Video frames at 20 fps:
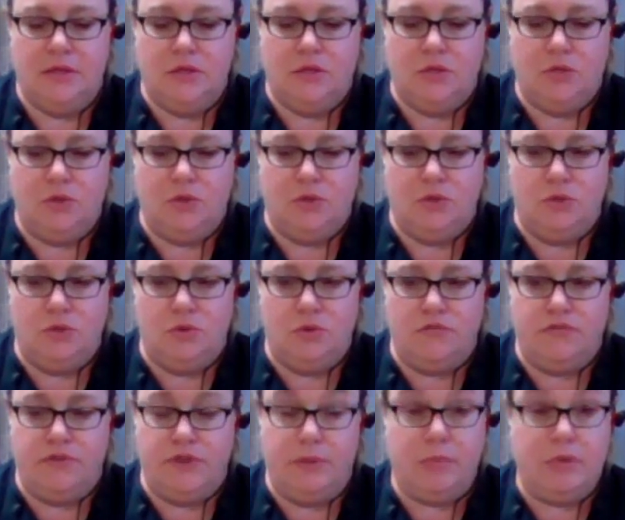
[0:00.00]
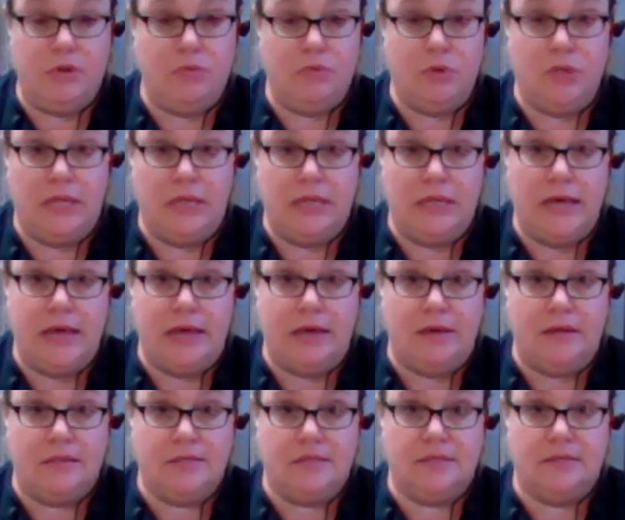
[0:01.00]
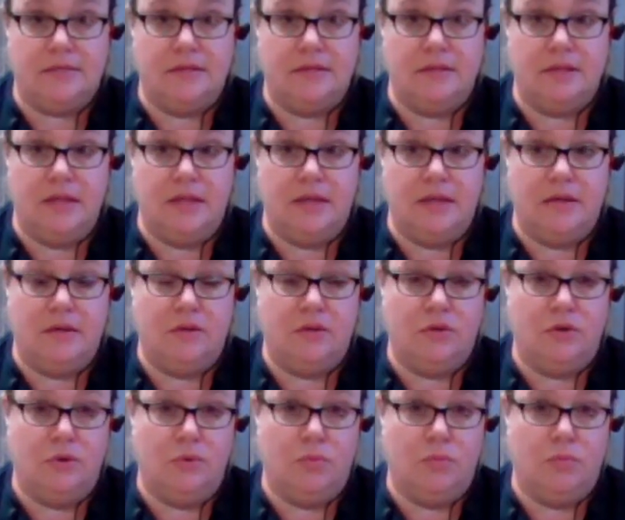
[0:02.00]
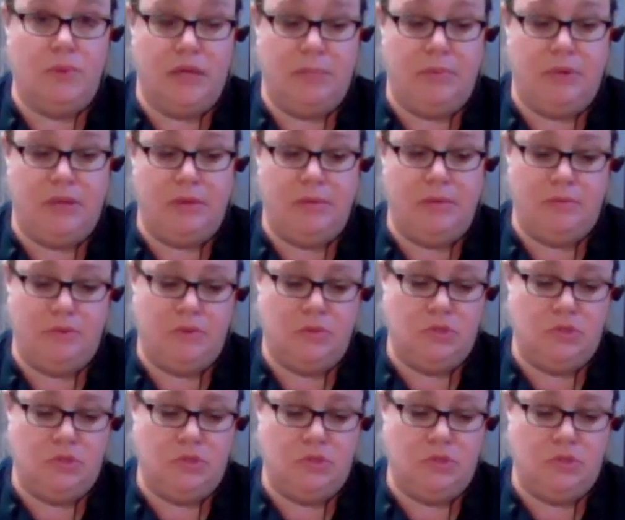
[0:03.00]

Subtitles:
your family really likes, then maybe